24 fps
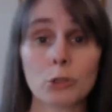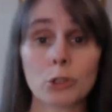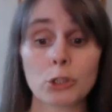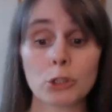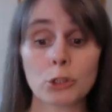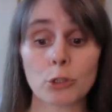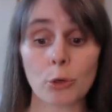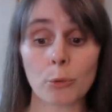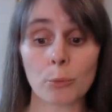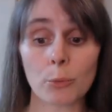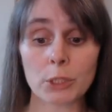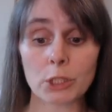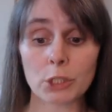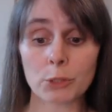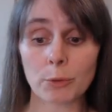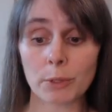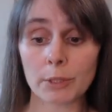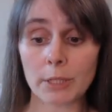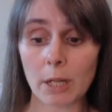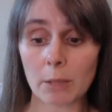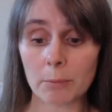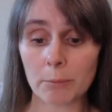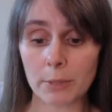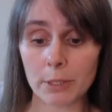too sure which
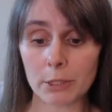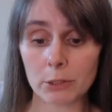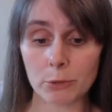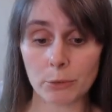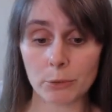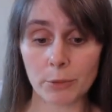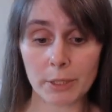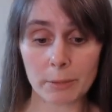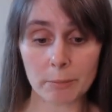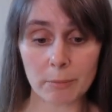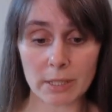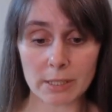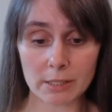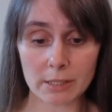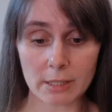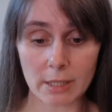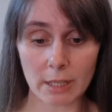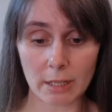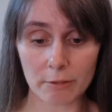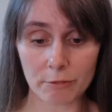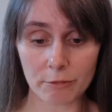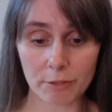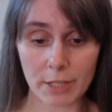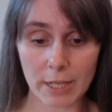one I'll be doing
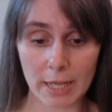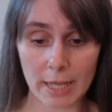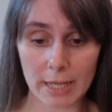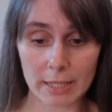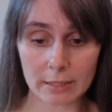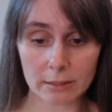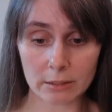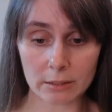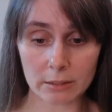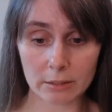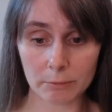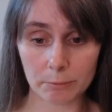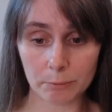myself yet.